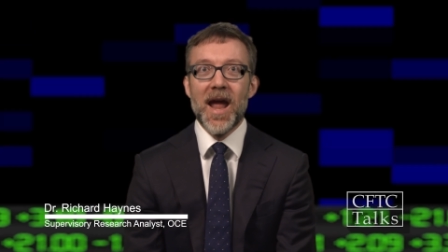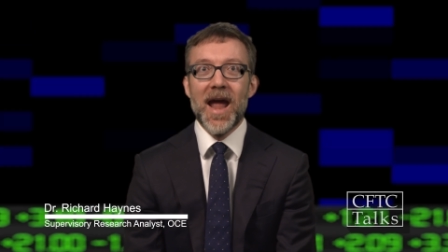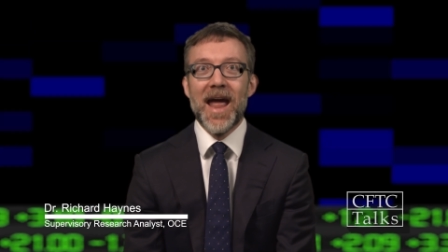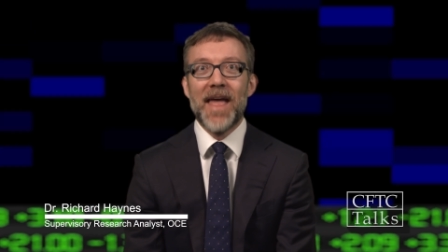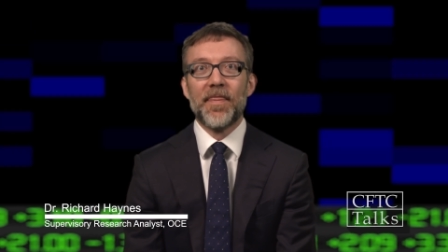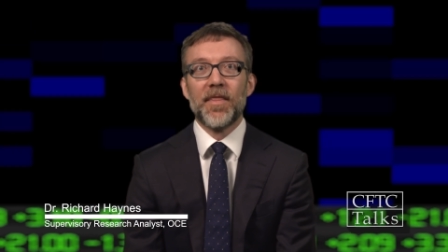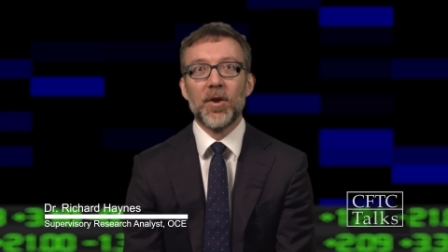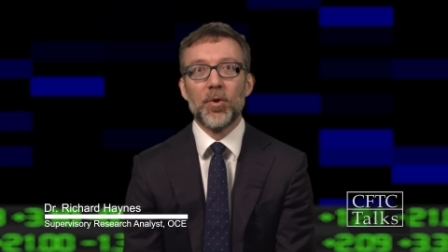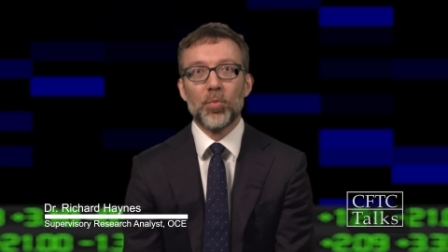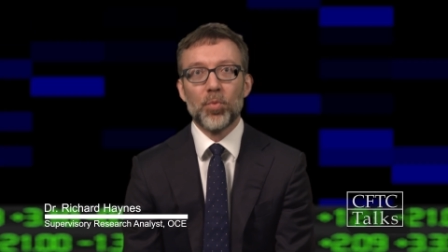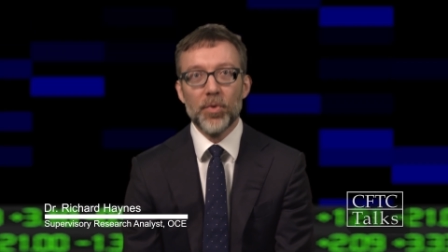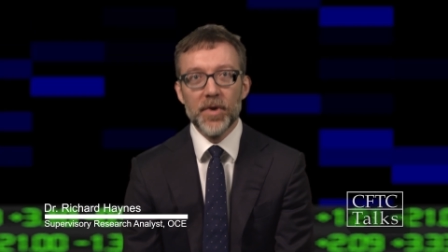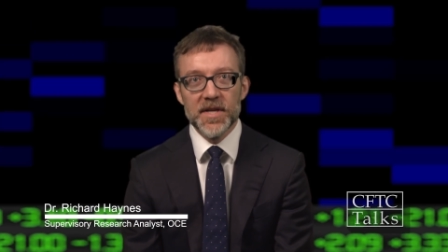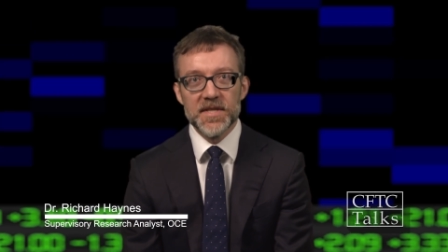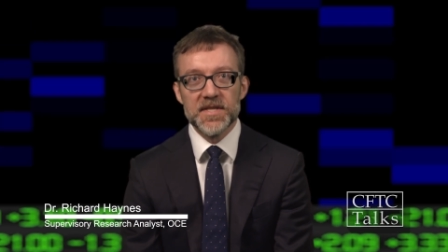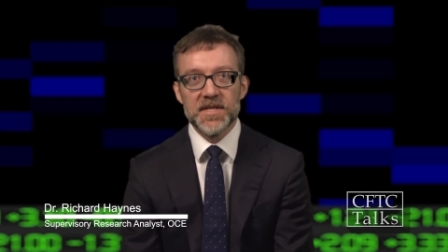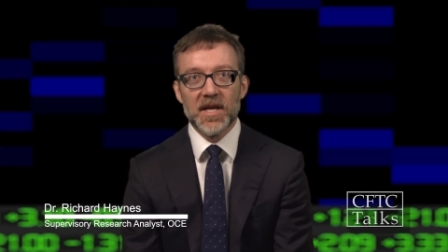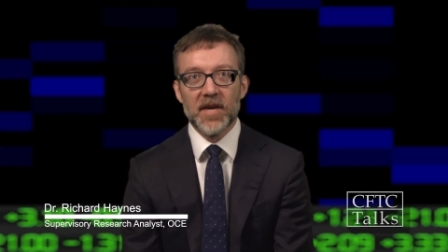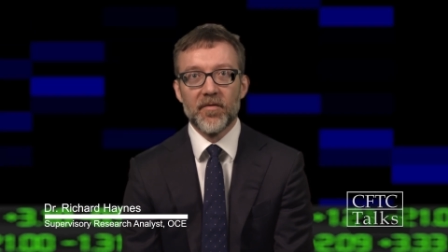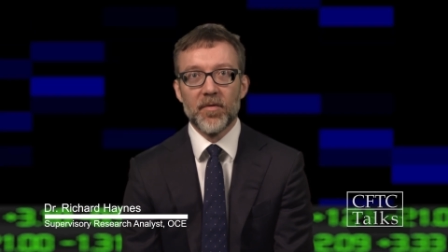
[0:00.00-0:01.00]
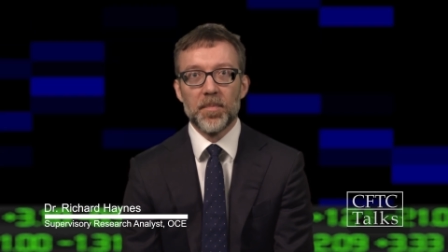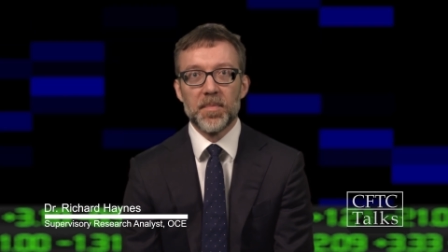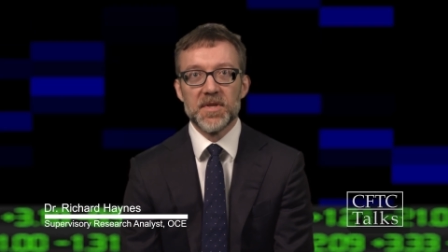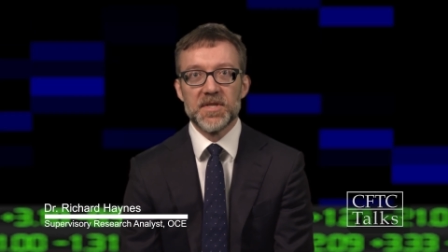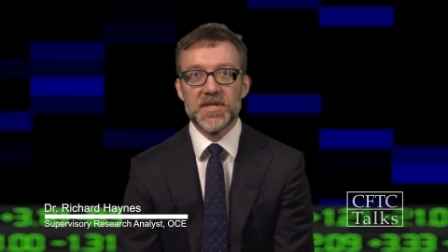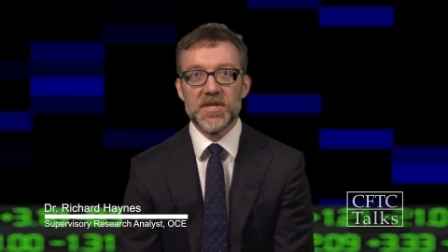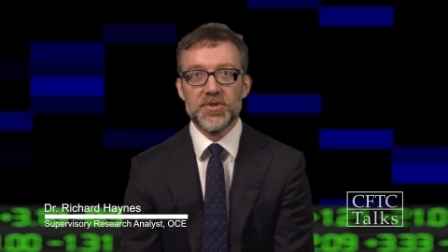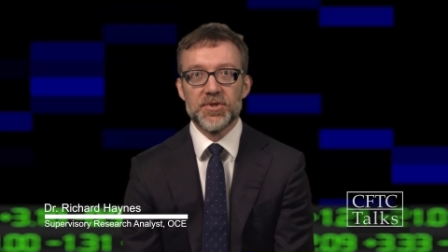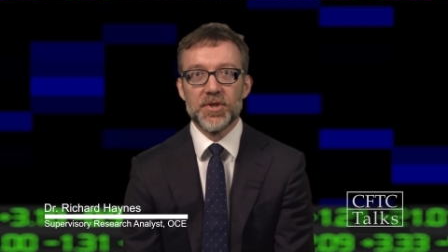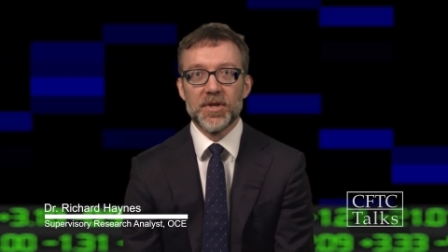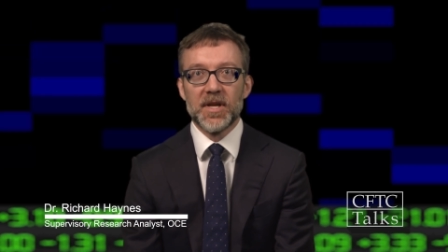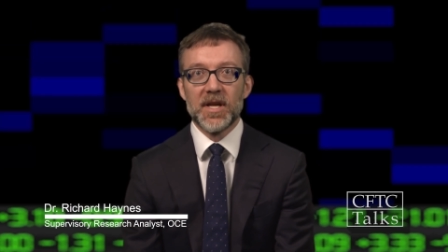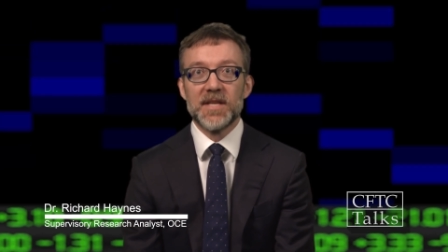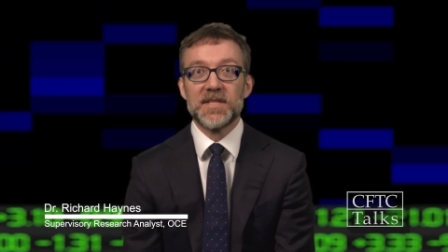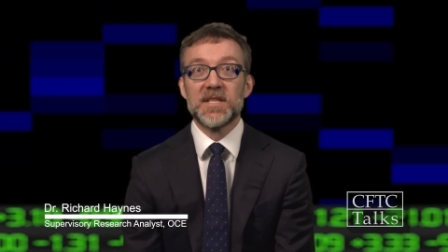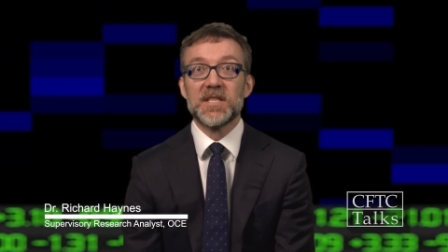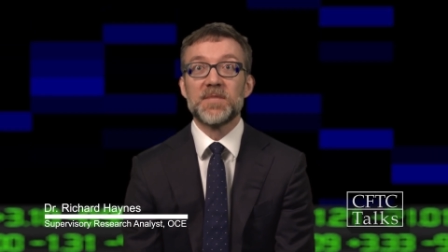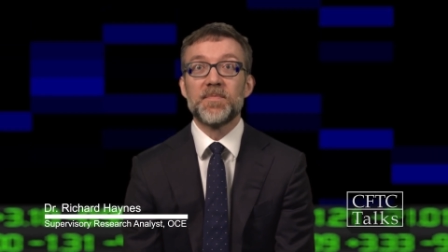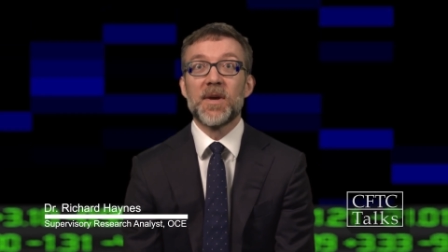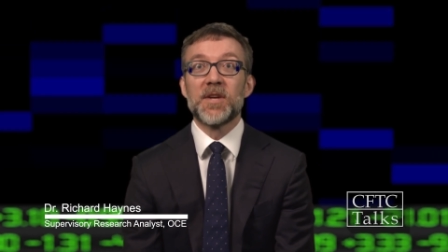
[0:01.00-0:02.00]
and the risk of a position
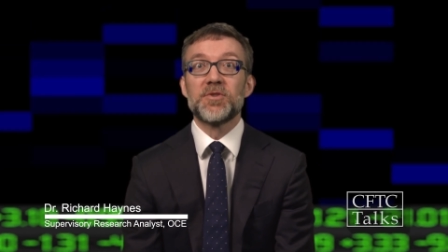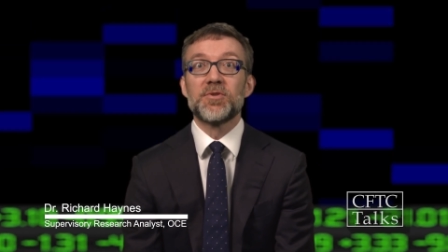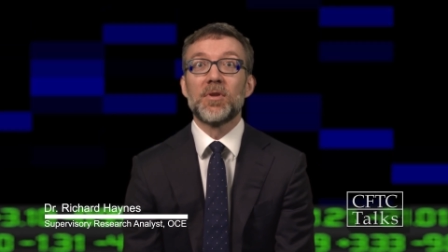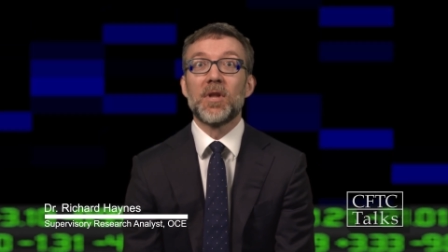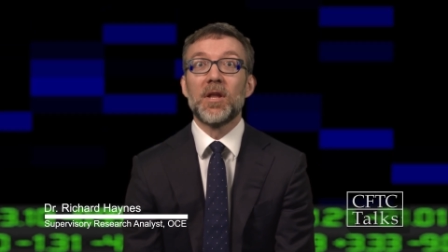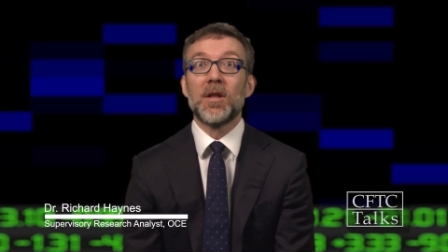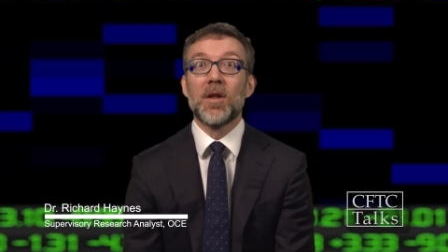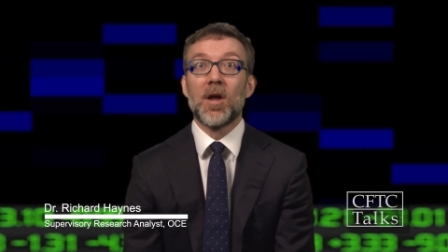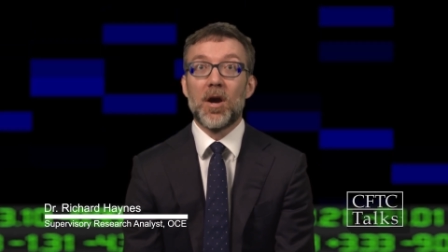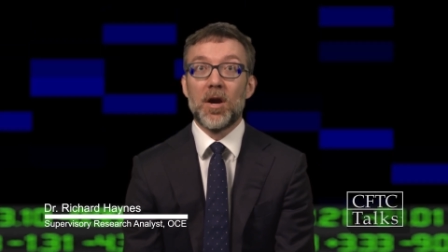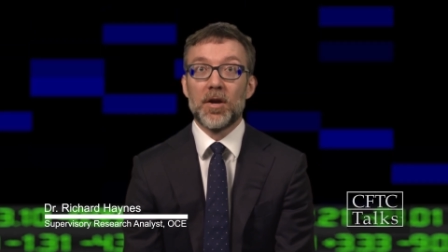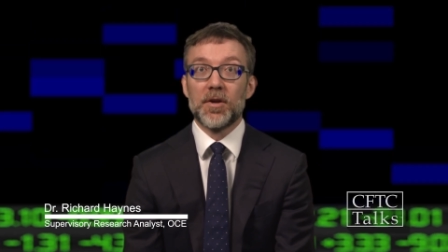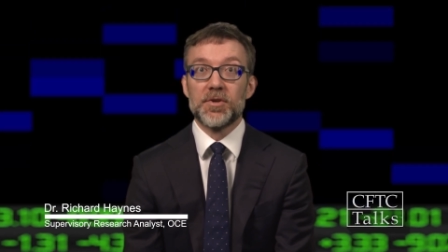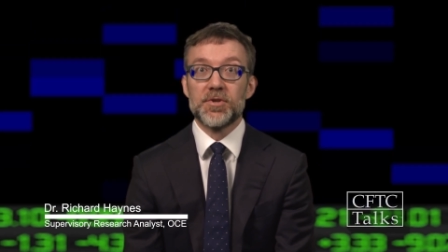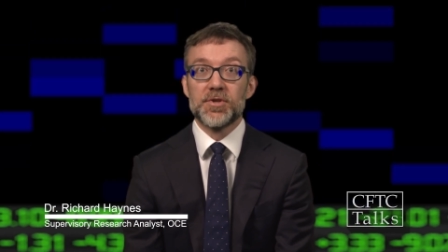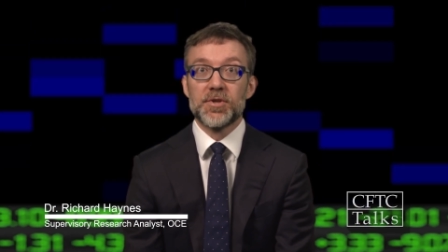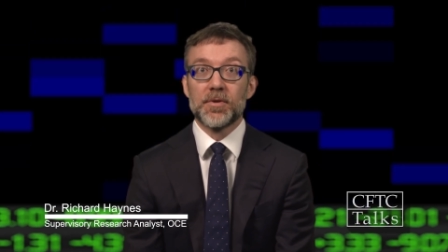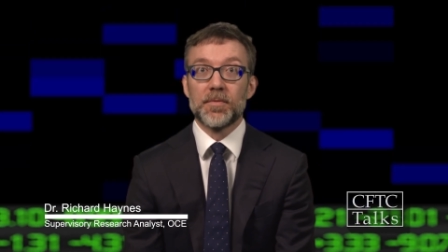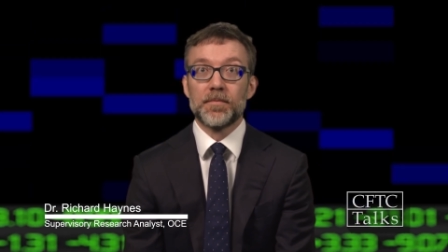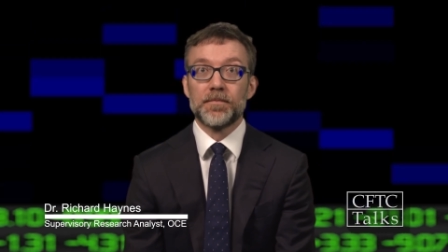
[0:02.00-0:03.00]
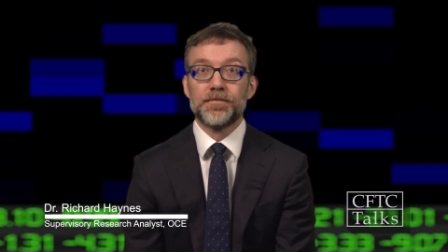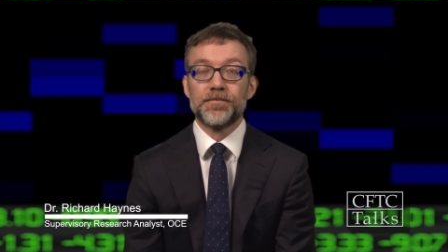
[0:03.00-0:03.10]
is especially large.